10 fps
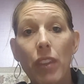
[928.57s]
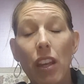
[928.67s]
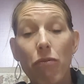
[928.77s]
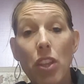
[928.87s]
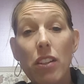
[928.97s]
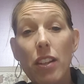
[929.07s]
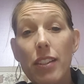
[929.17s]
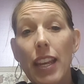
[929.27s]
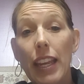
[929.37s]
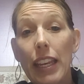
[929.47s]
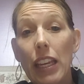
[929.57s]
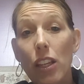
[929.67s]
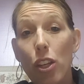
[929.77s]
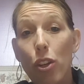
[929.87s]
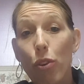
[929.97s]
If this is
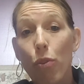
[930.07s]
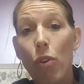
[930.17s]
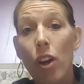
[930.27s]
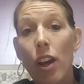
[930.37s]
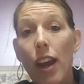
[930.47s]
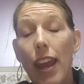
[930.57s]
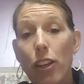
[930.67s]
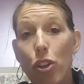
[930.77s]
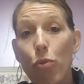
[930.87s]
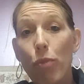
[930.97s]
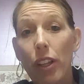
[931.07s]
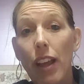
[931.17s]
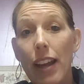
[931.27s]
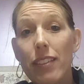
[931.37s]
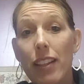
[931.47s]
hitting you, and you
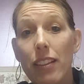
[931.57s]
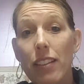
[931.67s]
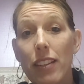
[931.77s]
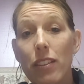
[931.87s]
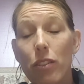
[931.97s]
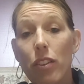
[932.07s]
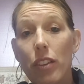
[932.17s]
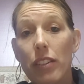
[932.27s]
realize that this is